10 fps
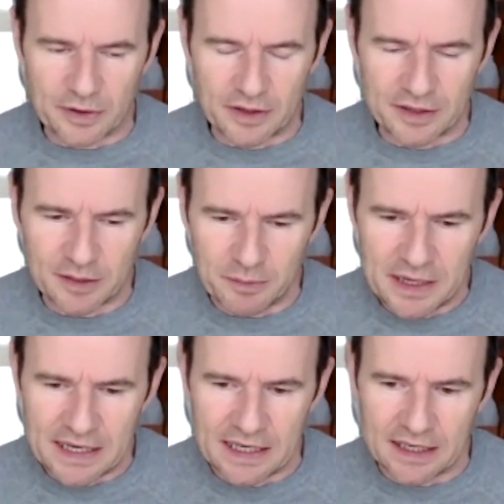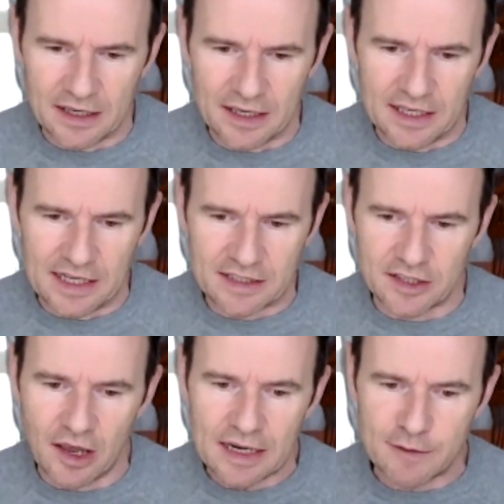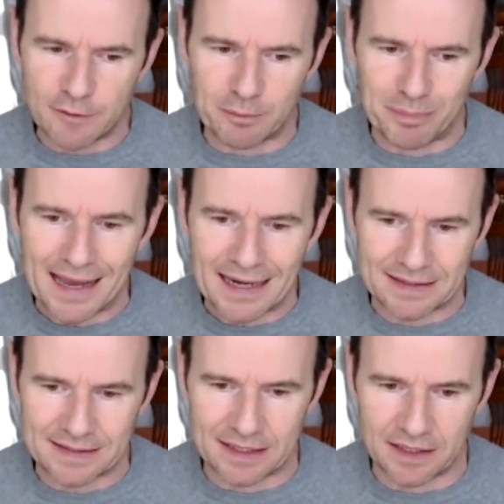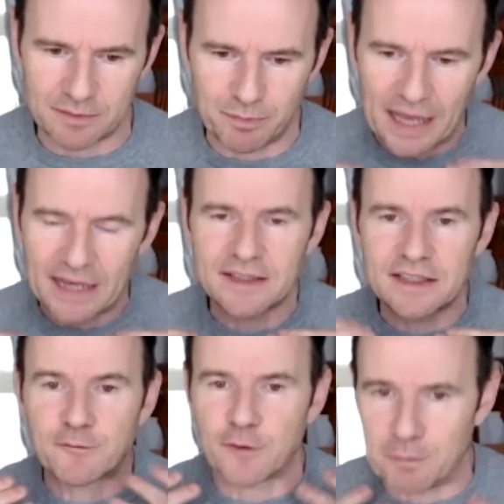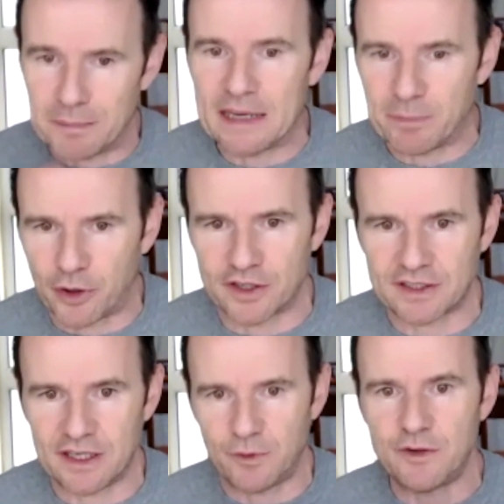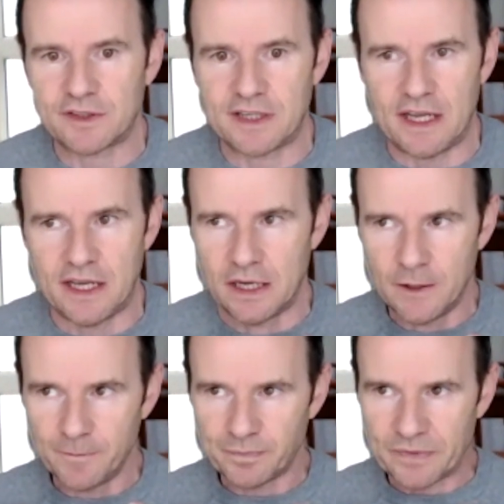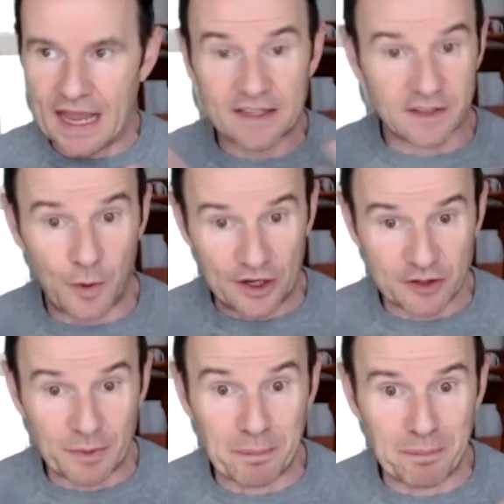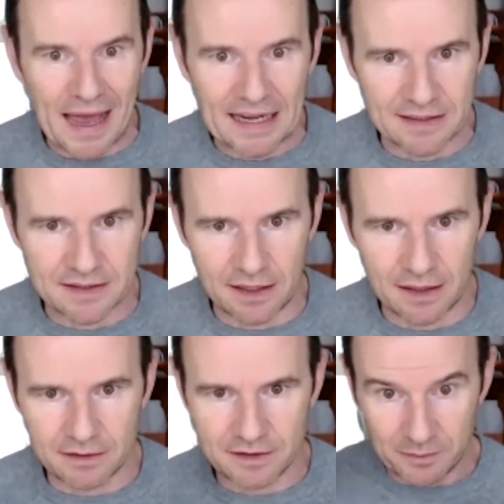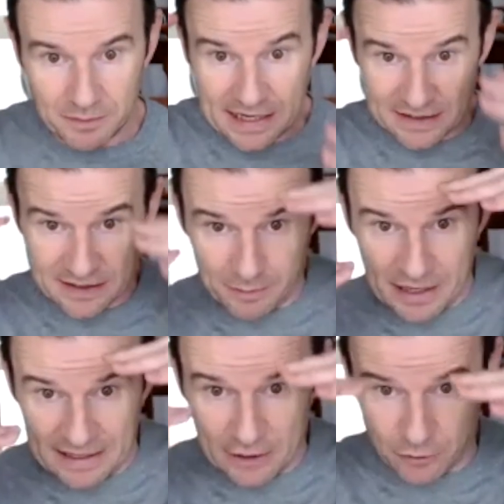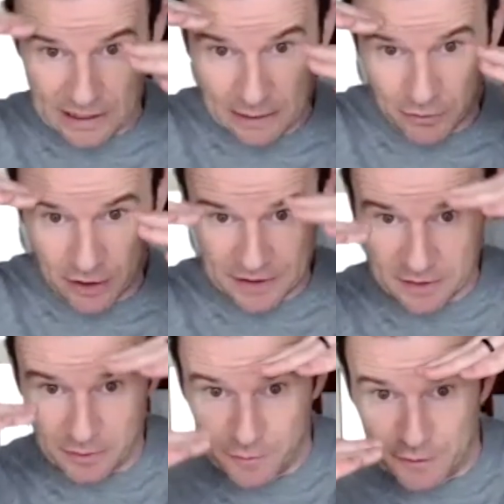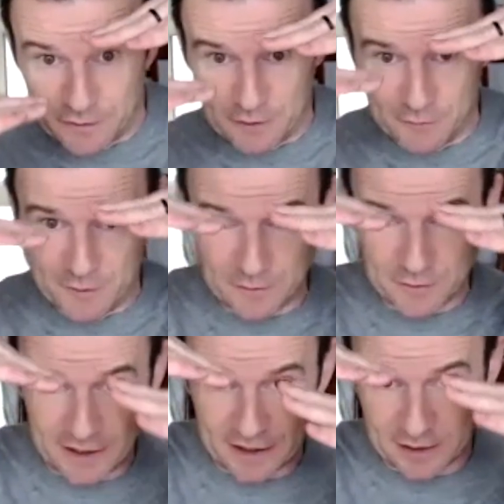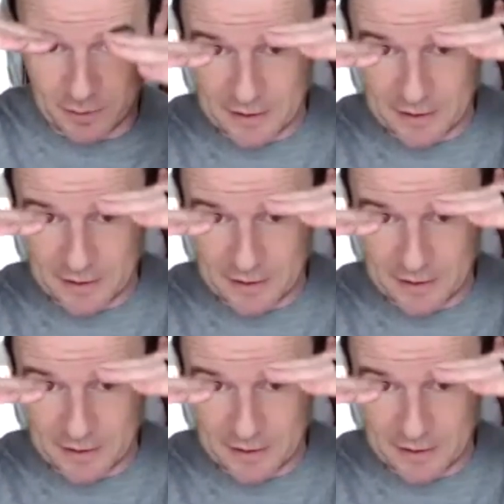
to me, it's not even balancing, because balancing for me personally, when you say ask the question about balancing, to me it's about equilibrium, it's about 50-50, it's about the